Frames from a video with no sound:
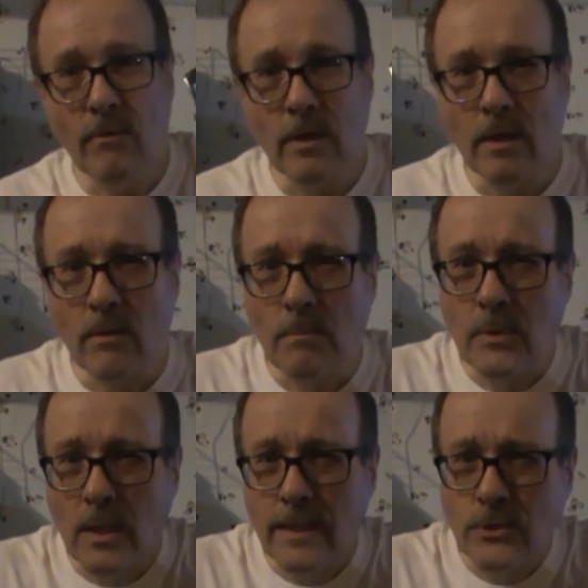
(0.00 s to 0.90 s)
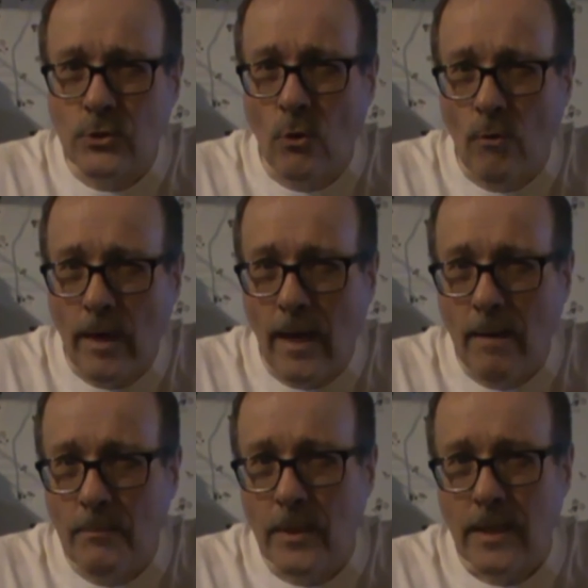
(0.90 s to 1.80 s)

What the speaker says: then on the Play Store app,